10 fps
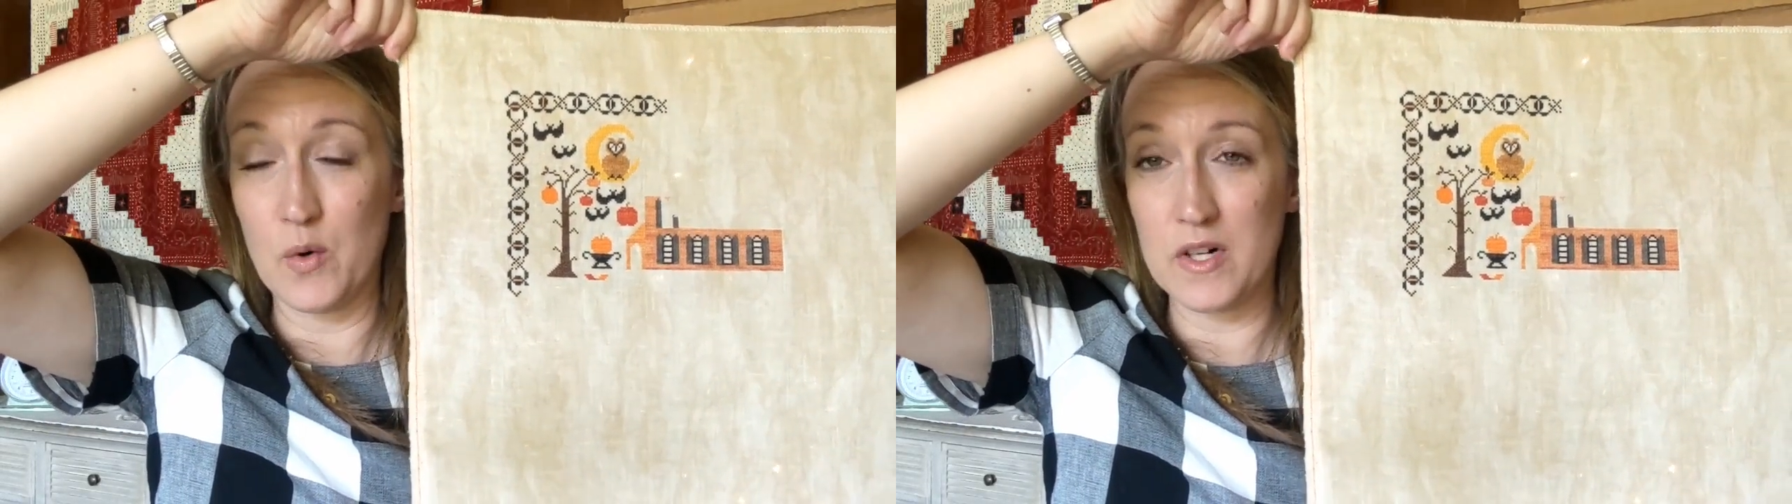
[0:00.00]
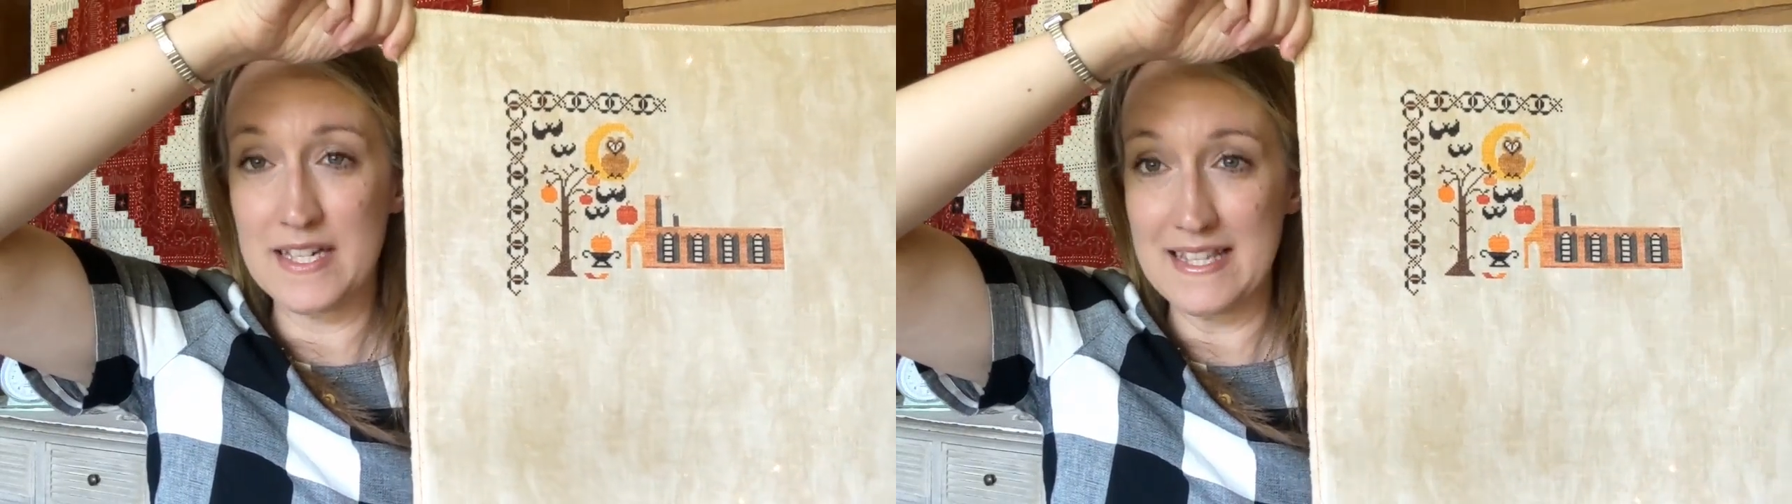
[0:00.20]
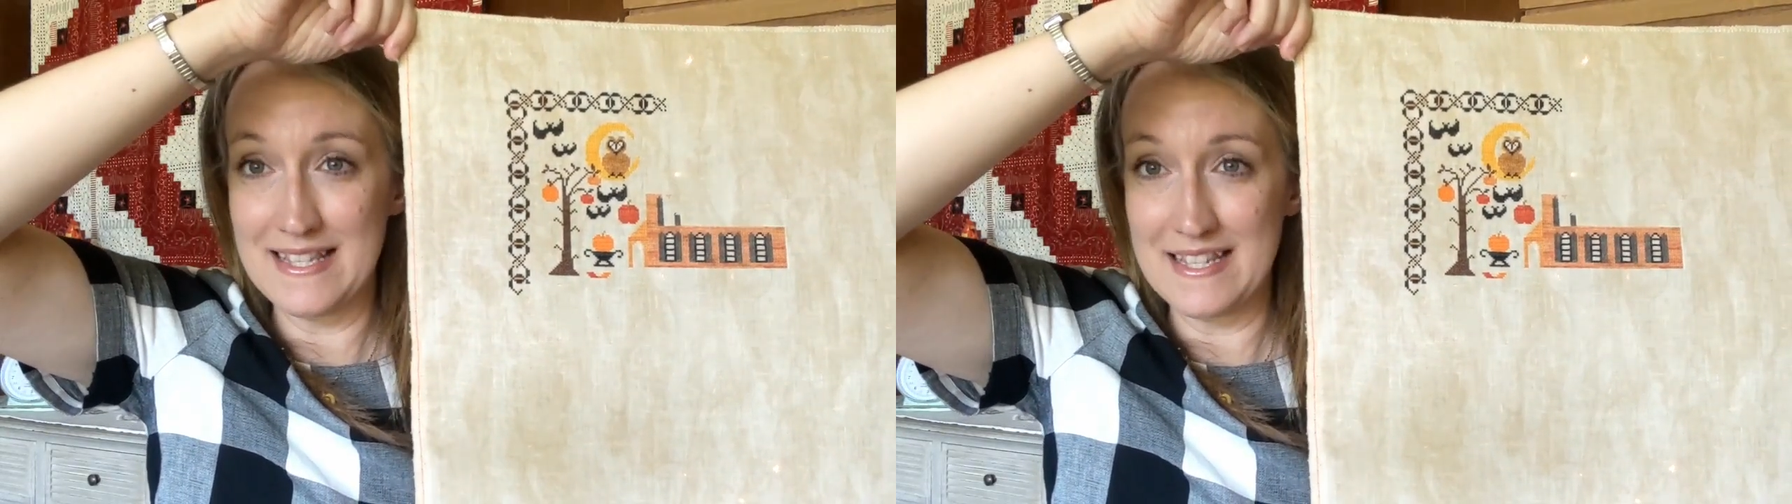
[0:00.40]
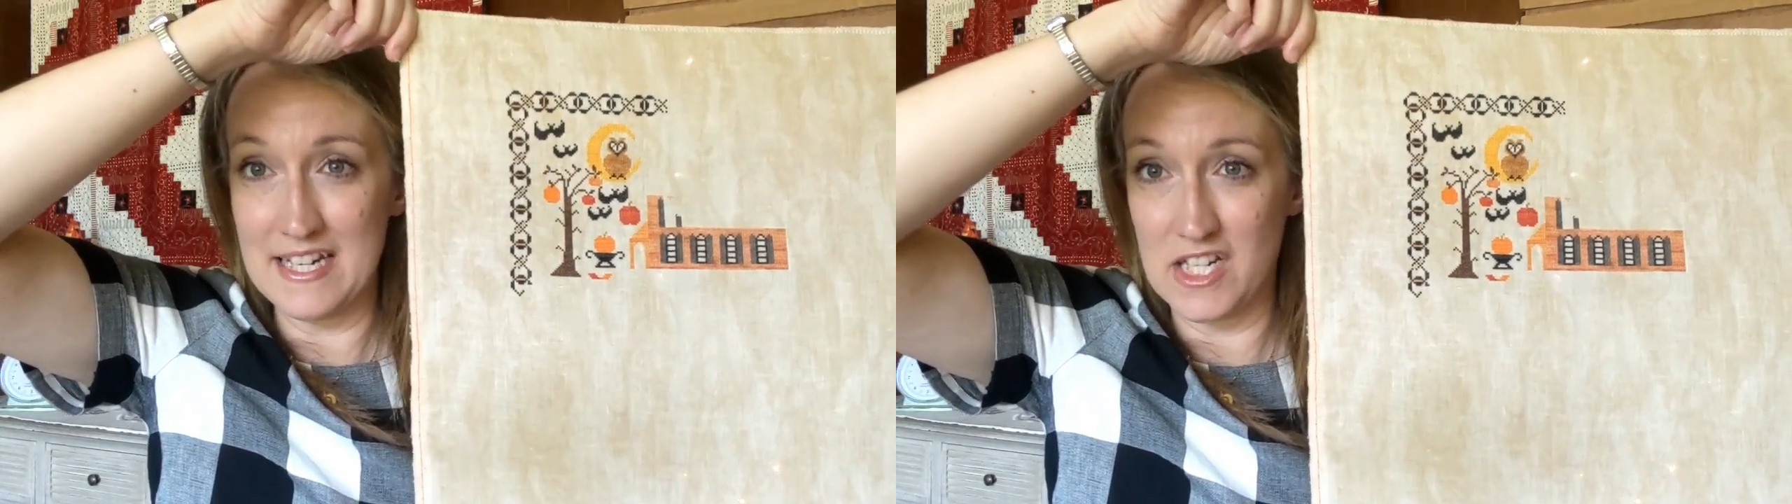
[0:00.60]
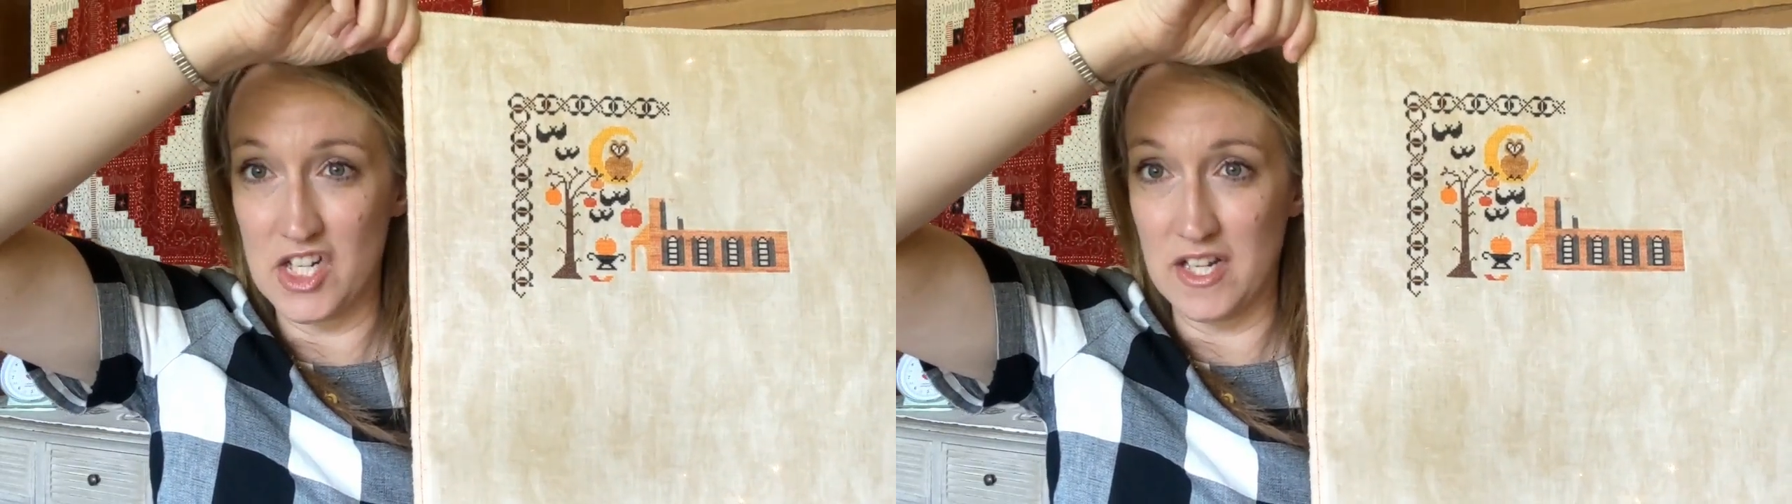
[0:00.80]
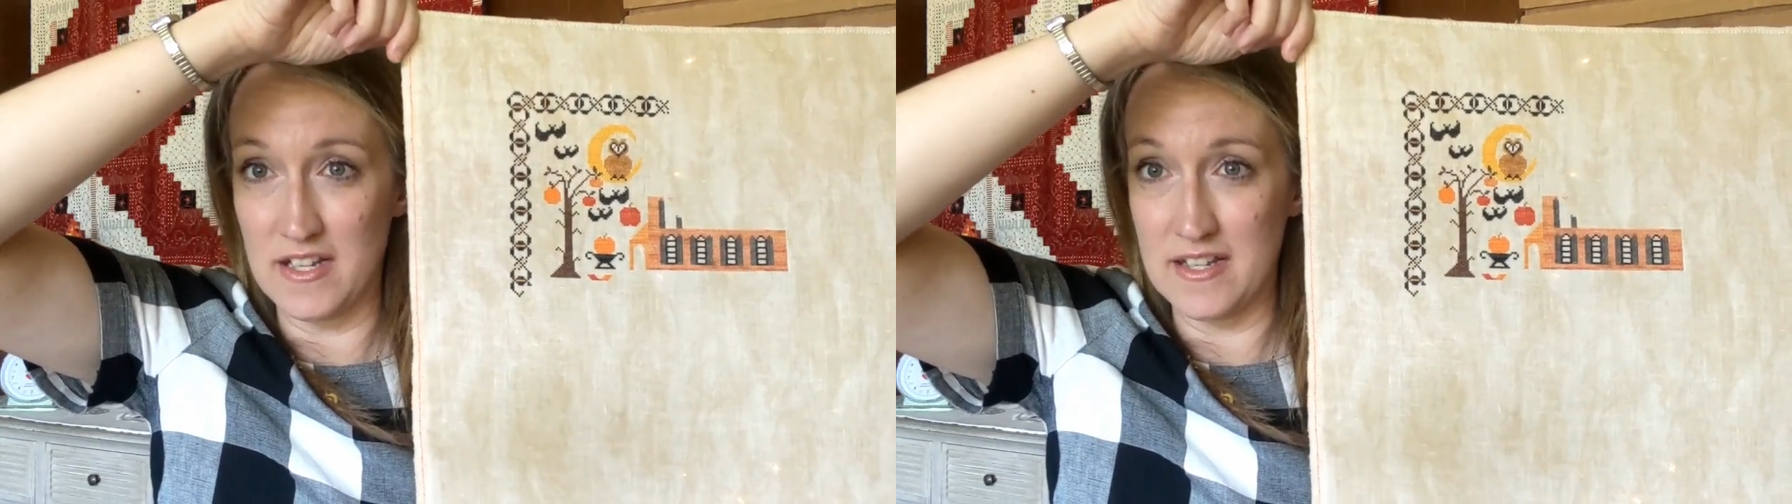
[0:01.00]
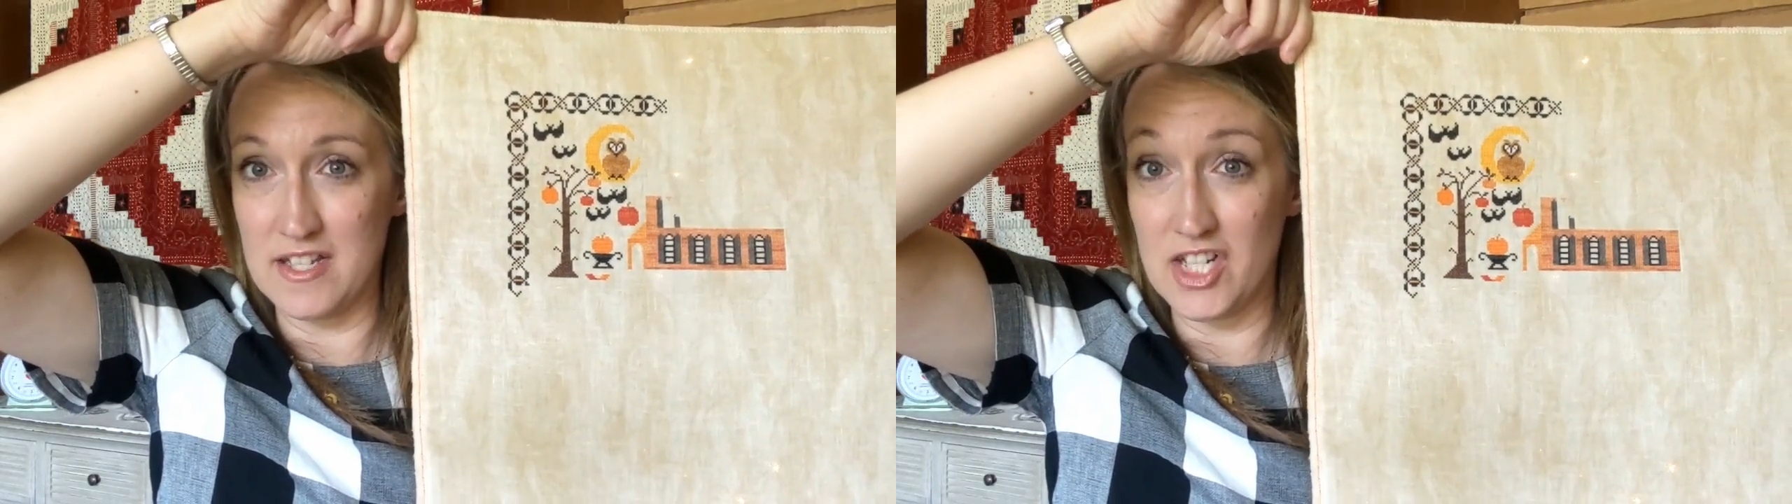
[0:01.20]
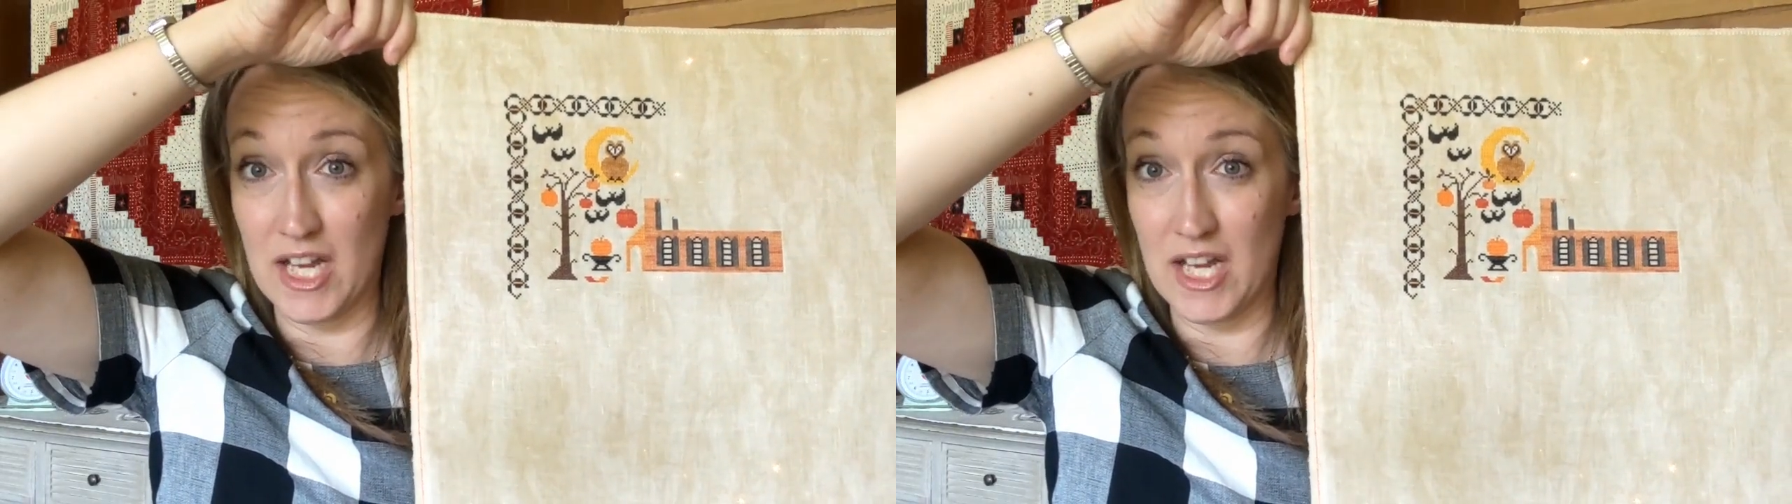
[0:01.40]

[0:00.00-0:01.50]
Quirks and Stitches